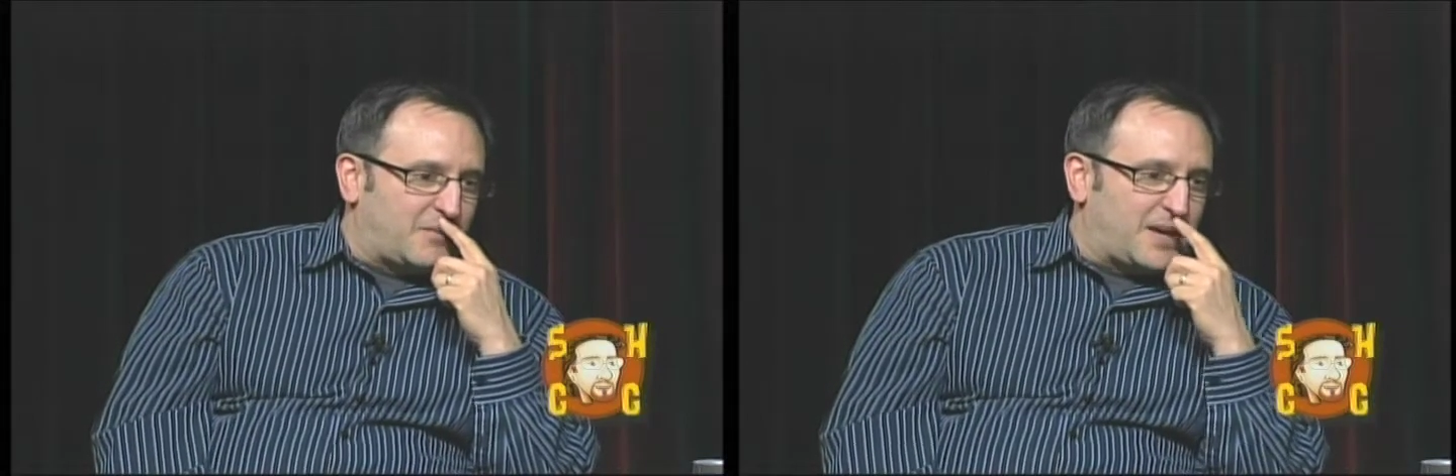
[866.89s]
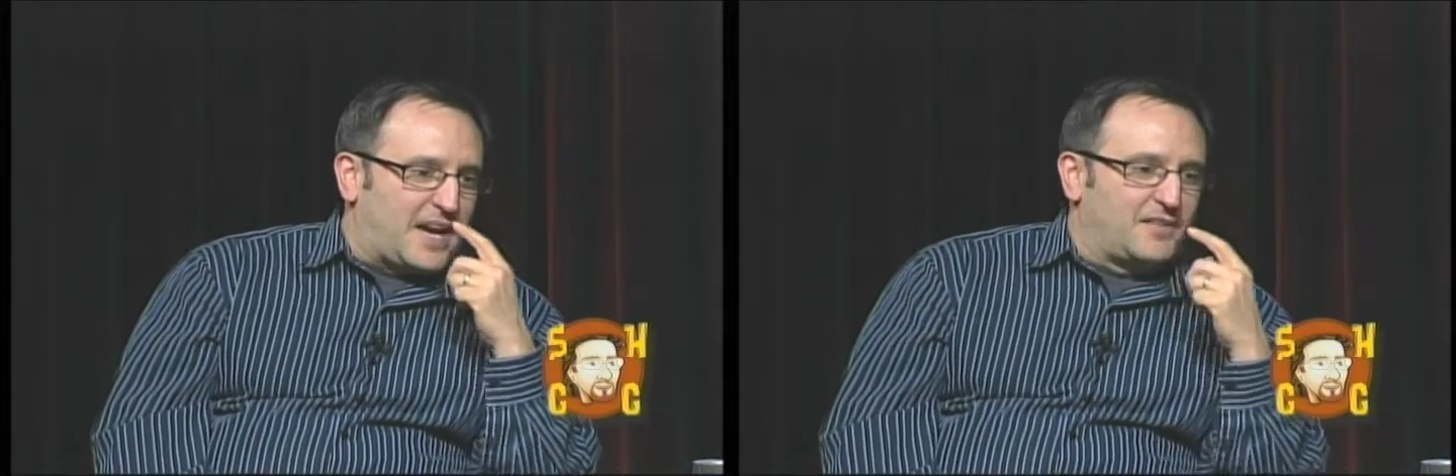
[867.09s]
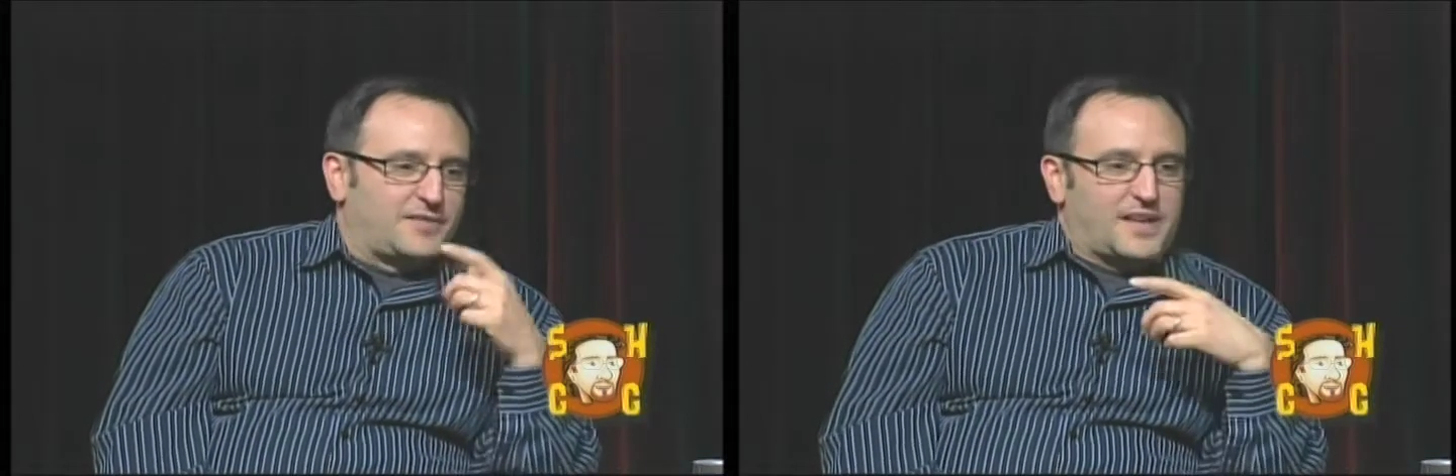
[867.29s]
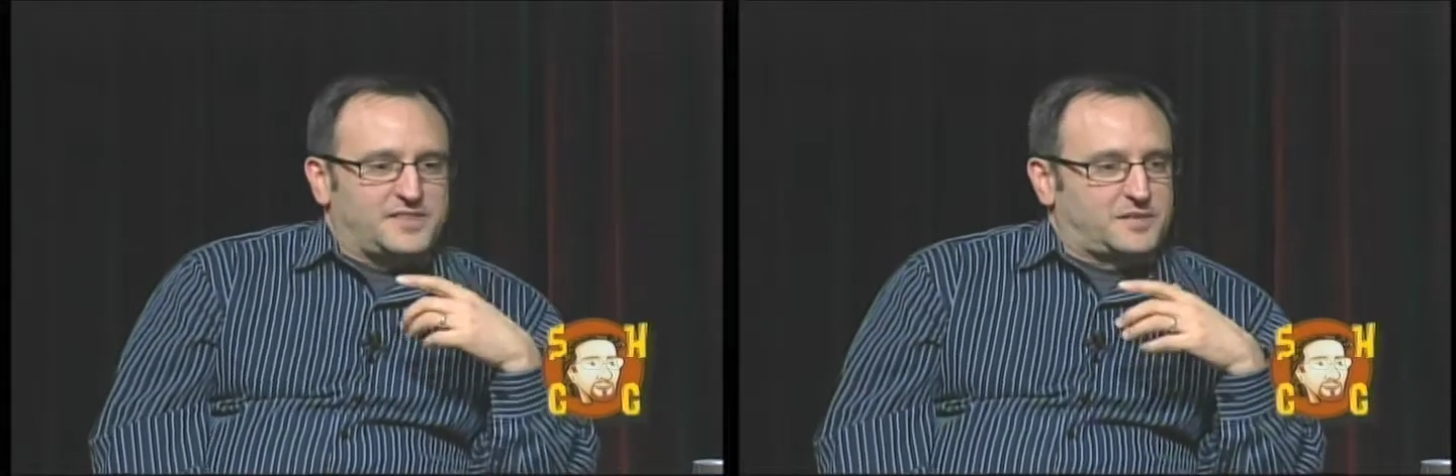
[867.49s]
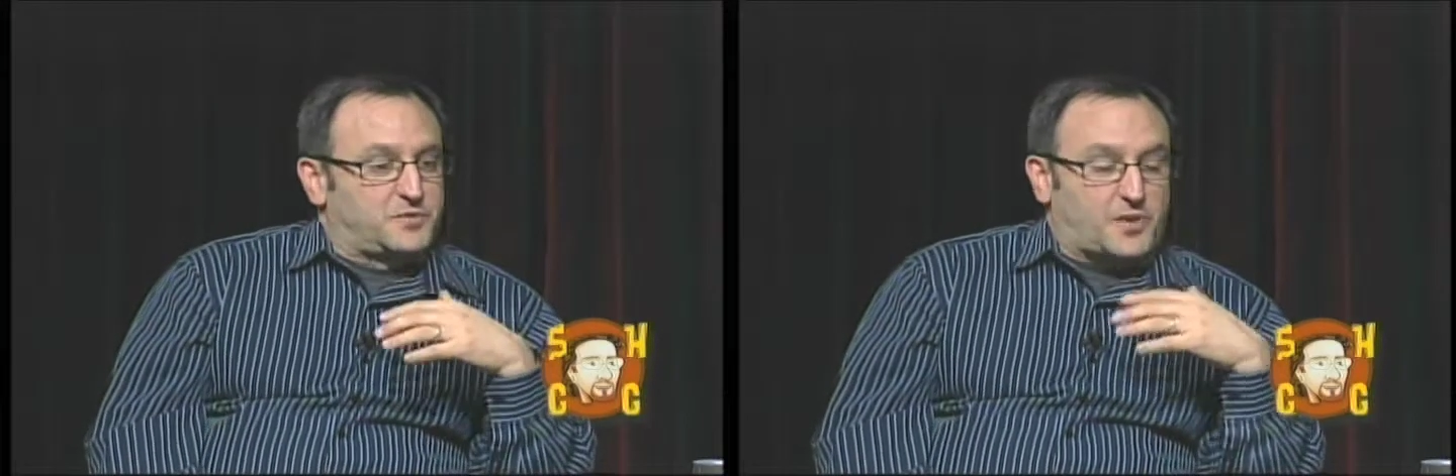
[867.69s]
We have
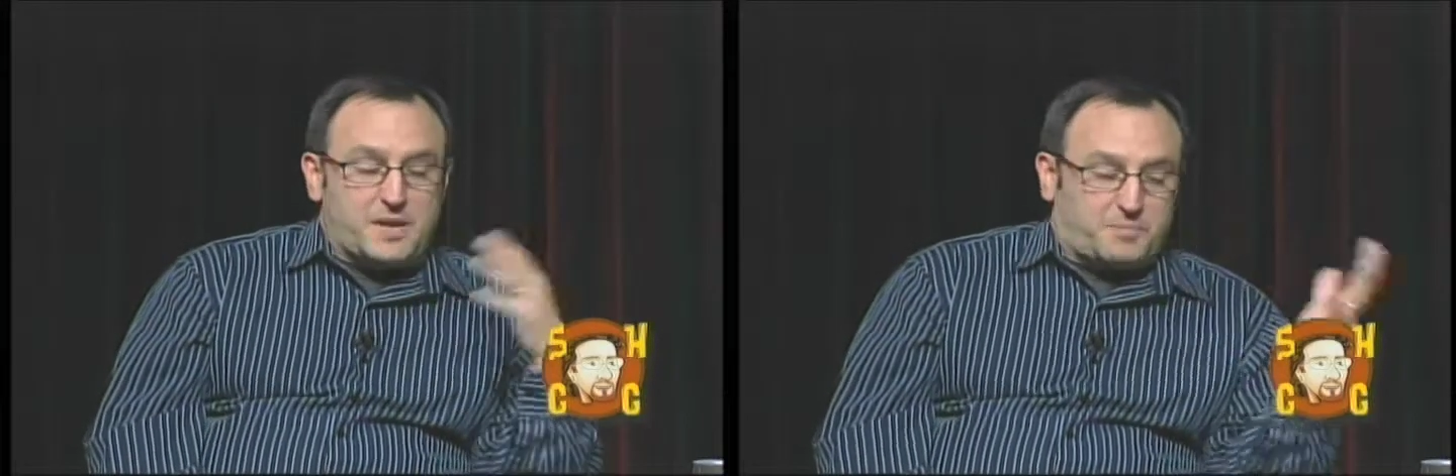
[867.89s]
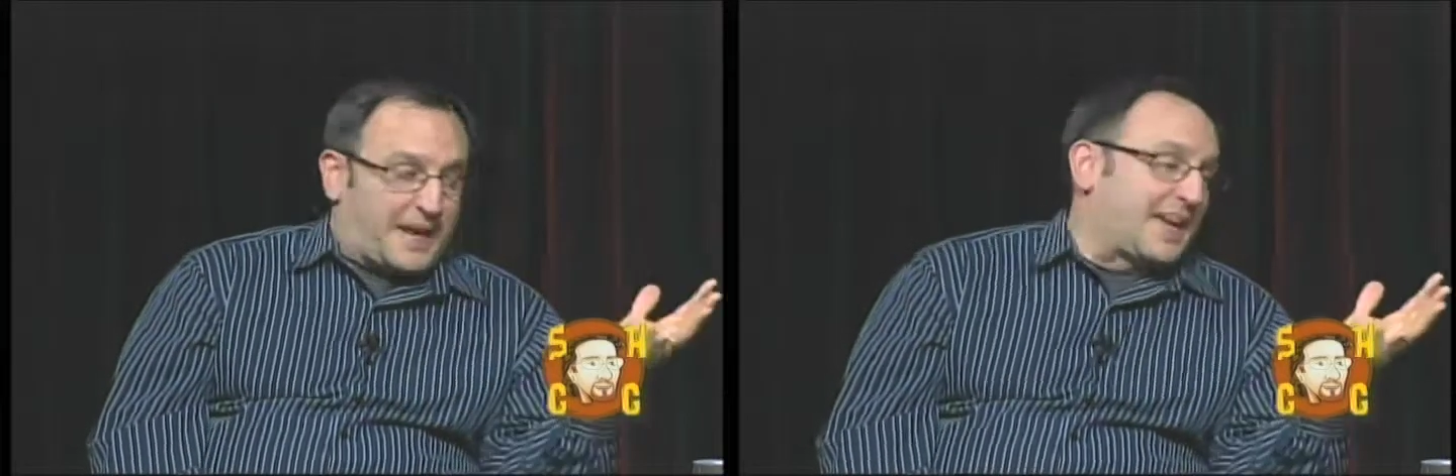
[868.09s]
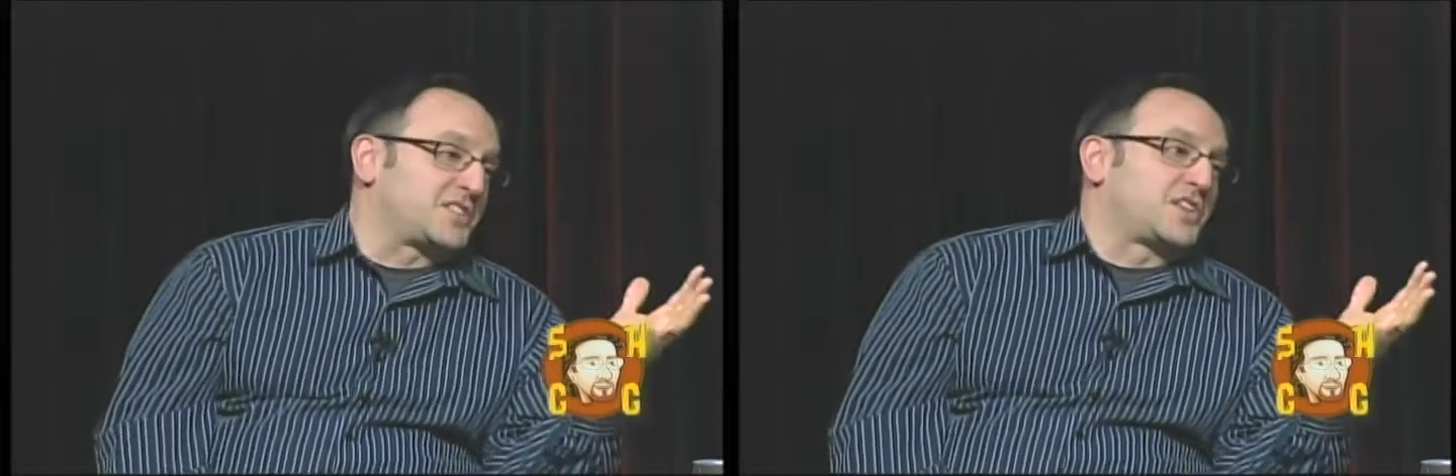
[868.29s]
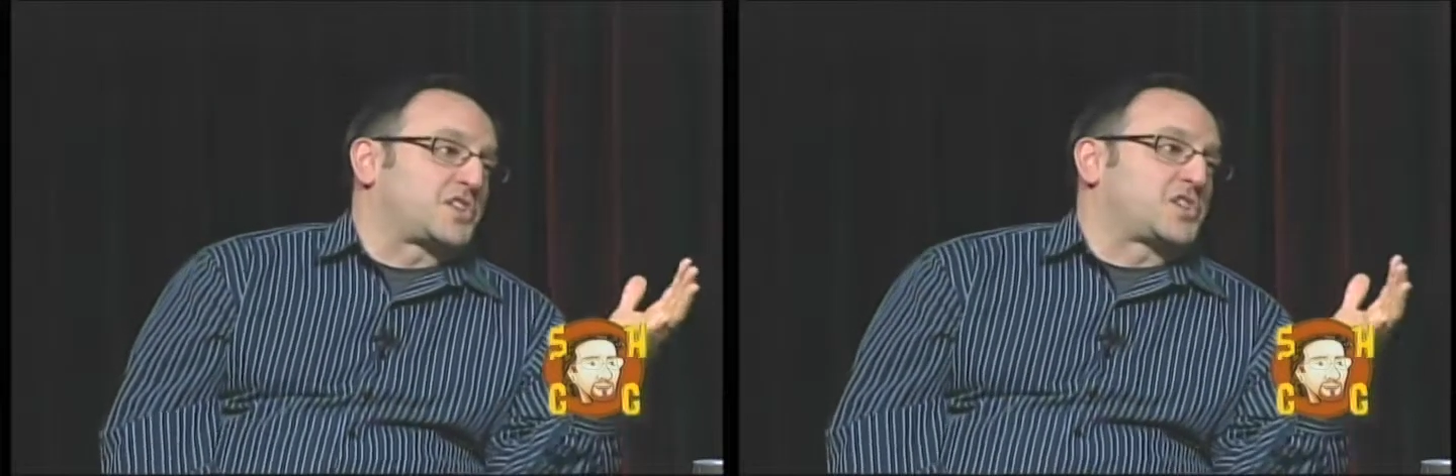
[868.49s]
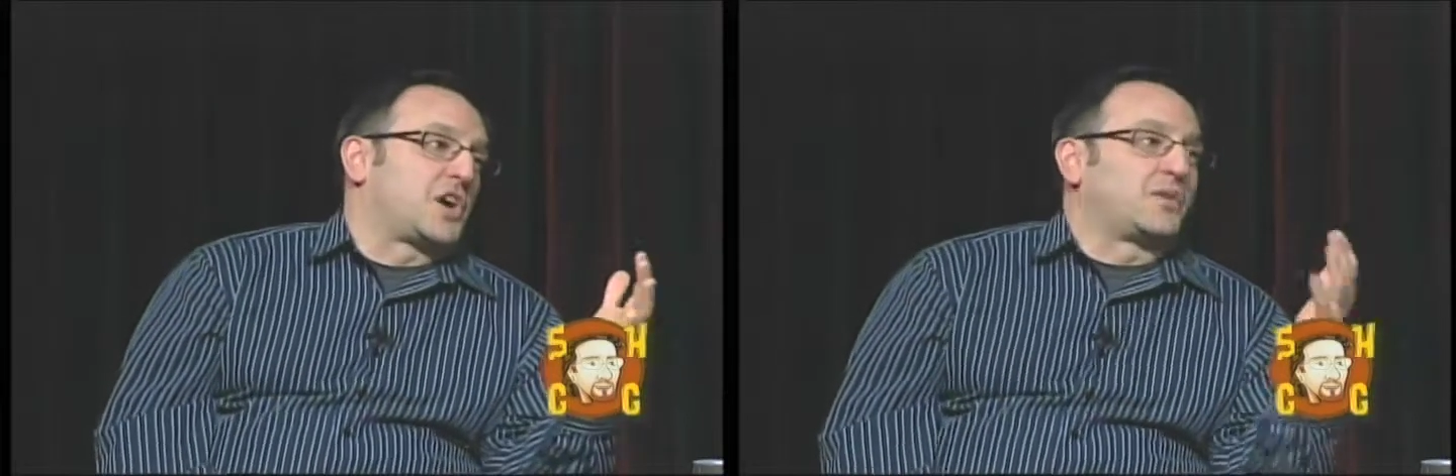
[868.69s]
some great bands on the show,